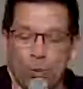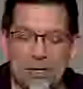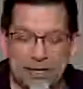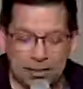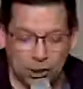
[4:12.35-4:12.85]

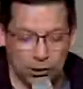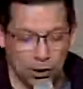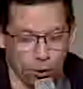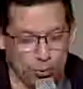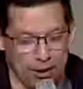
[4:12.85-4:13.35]
we need to
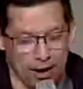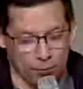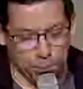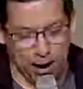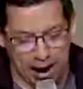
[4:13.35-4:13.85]
learn. We need to
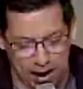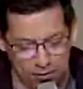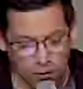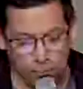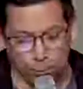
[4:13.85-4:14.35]
have a
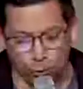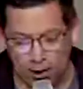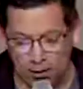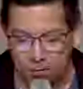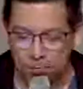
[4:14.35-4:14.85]
pattern of
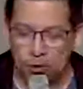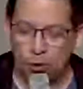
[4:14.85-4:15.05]
prayer.